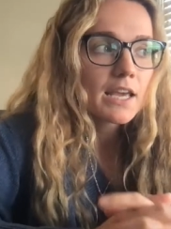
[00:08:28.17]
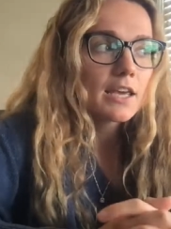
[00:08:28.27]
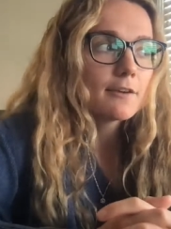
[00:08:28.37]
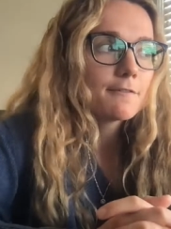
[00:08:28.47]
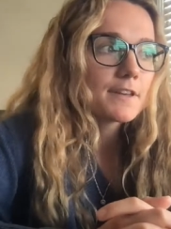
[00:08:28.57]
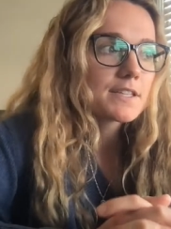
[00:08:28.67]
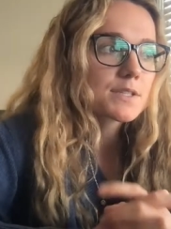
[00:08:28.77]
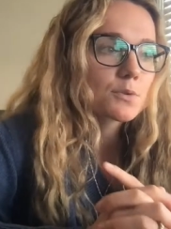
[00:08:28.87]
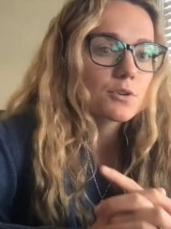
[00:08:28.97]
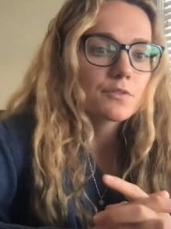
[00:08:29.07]
If it's
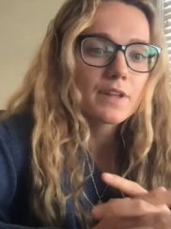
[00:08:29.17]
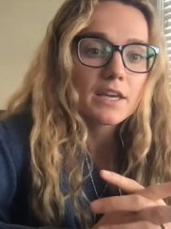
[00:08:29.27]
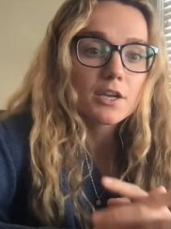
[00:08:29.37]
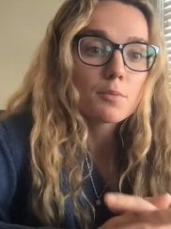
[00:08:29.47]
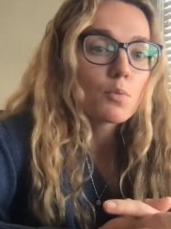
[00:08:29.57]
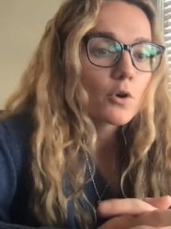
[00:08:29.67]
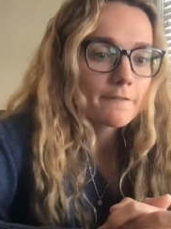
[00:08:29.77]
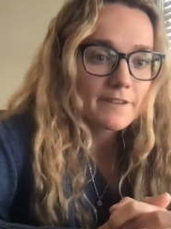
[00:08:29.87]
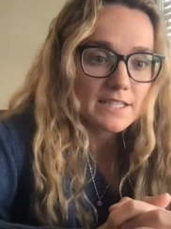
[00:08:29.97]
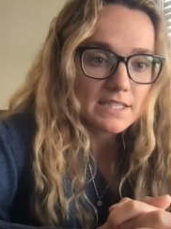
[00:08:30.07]
sort of like an
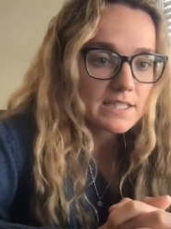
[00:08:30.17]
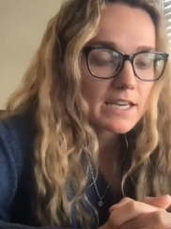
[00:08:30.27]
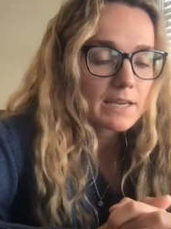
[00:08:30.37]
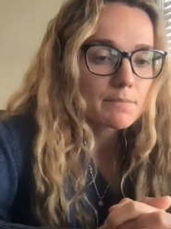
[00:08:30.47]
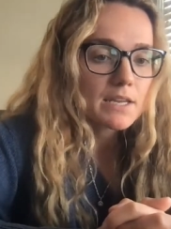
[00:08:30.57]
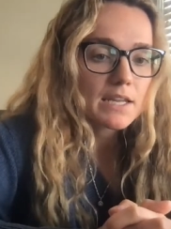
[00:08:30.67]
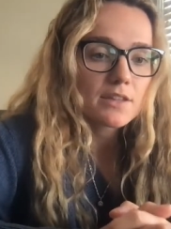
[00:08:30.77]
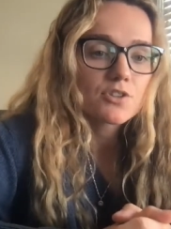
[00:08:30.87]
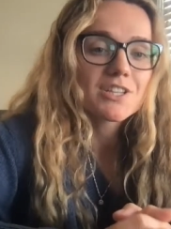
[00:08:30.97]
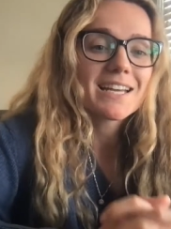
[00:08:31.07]
amorphous thing, meaning
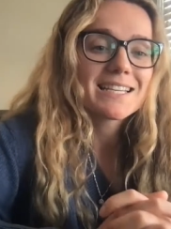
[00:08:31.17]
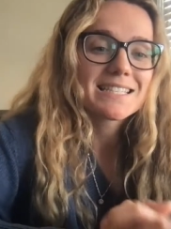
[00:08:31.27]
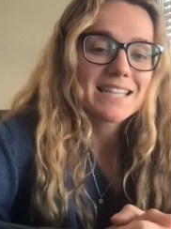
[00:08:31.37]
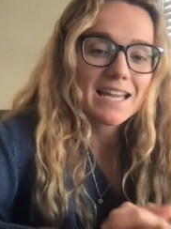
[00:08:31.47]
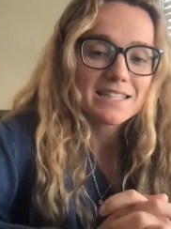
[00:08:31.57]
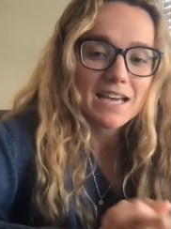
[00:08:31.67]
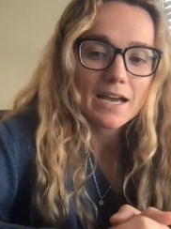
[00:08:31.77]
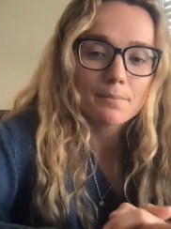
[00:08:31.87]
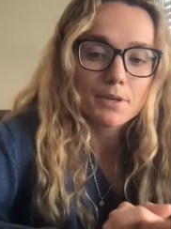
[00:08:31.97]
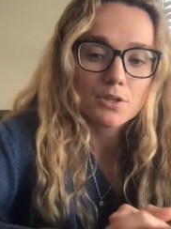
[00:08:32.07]
there's not a set
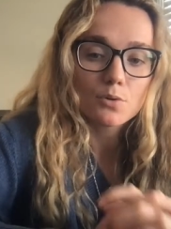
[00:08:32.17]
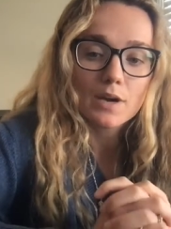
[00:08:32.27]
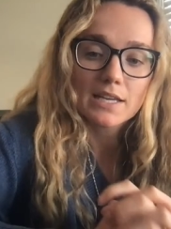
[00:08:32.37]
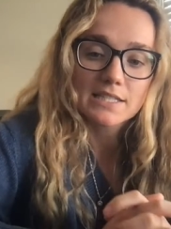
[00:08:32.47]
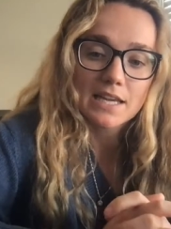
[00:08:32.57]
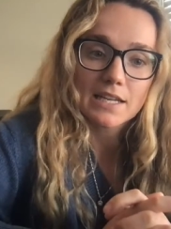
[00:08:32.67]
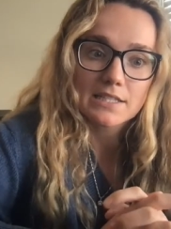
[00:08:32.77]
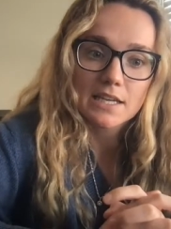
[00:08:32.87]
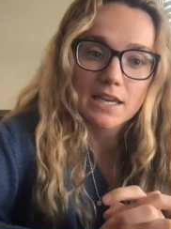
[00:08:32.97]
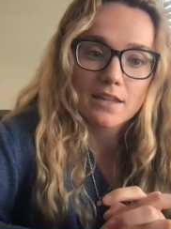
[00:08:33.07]
time, but you guys set it
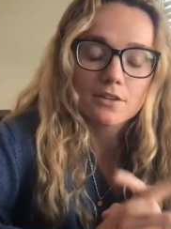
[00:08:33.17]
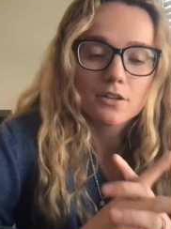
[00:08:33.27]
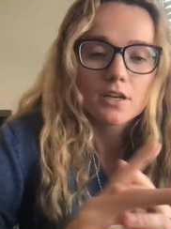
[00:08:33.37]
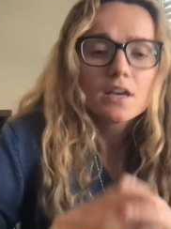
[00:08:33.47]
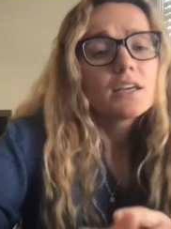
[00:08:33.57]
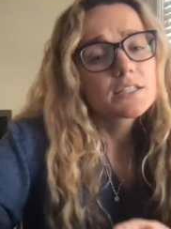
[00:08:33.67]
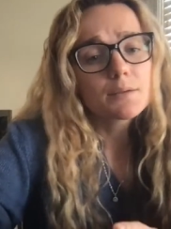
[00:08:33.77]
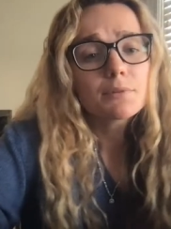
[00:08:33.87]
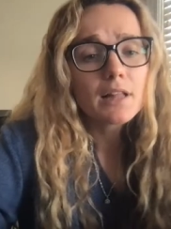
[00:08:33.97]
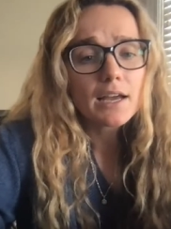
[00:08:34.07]
together.
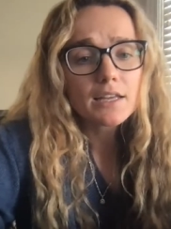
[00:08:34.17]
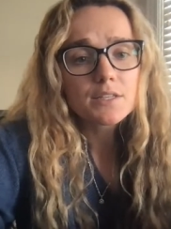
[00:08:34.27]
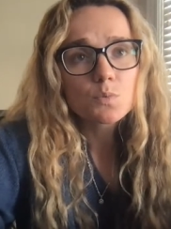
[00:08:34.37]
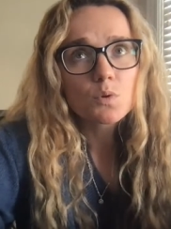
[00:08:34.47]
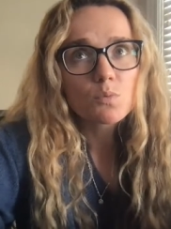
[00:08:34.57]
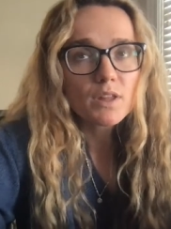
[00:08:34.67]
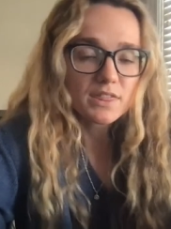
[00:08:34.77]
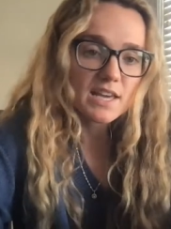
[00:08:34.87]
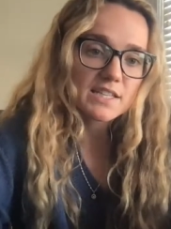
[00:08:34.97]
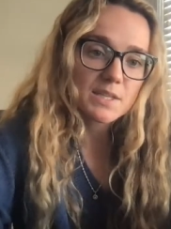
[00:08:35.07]
Some clients will want
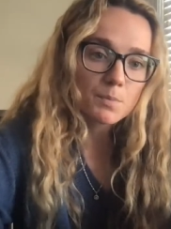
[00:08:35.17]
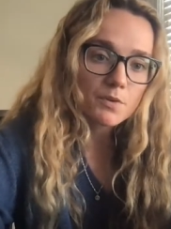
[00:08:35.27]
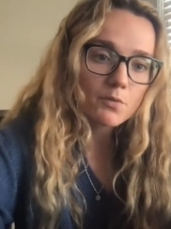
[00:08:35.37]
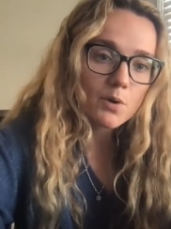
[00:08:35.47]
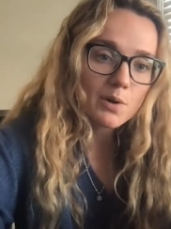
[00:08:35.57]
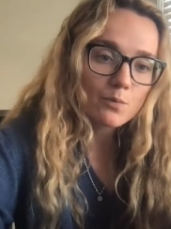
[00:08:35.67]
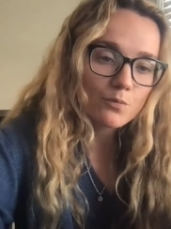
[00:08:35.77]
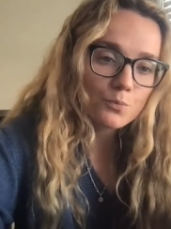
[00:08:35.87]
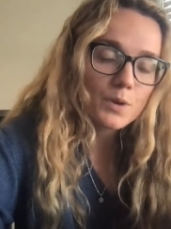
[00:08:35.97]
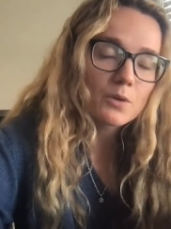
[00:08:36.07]
that. Some
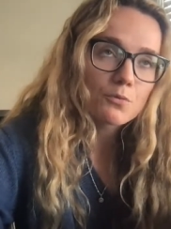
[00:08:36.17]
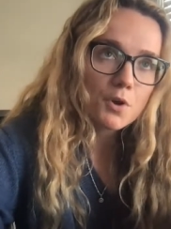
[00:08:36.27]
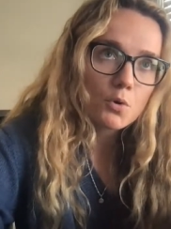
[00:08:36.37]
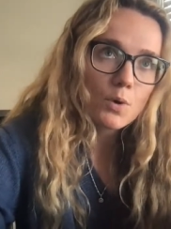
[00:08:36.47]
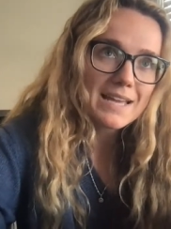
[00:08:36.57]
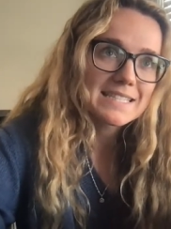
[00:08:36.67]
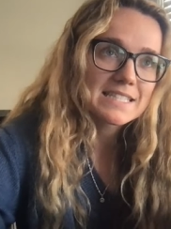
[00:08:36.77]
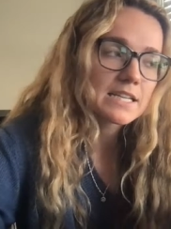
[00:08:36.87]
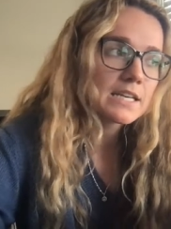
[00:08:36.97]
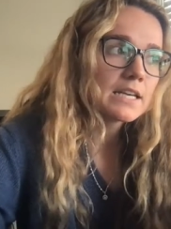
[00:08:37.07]
will
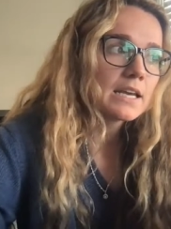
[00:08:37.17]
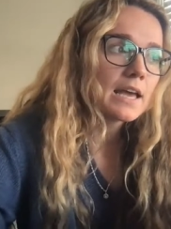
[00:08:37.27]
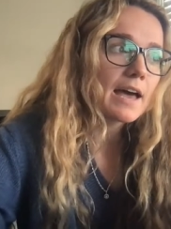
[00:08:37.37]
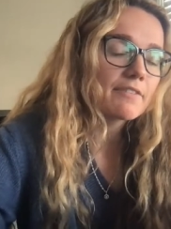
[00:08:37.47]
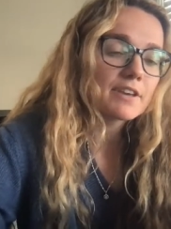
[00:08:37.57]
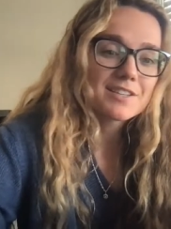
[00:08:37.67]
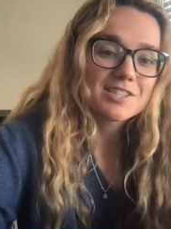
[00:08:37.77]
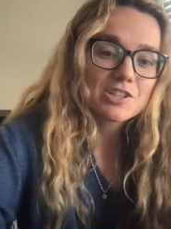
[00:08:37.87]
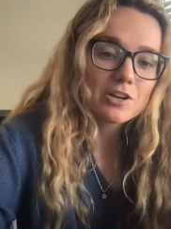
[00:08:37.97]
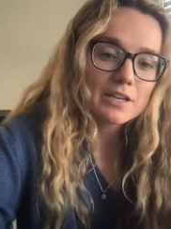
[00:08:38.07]
request having a
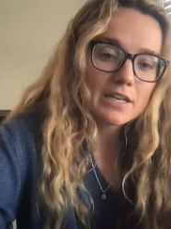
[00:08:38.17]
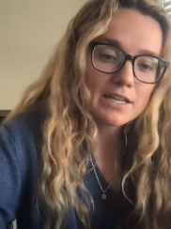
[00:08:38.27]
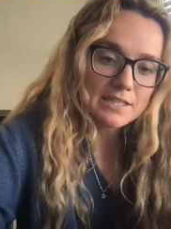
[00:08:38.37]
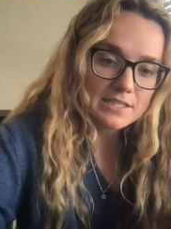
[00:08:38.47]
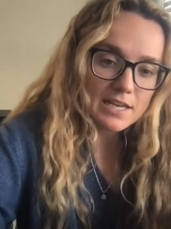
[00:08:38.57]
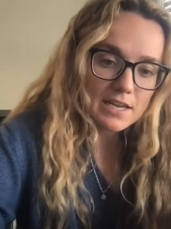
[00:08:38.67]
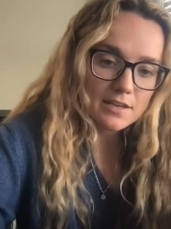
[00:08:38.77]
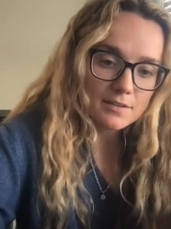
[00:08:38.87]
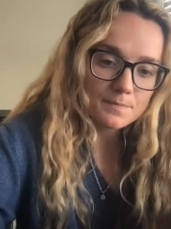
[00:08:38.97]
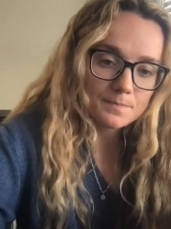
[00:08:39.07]
start and end date.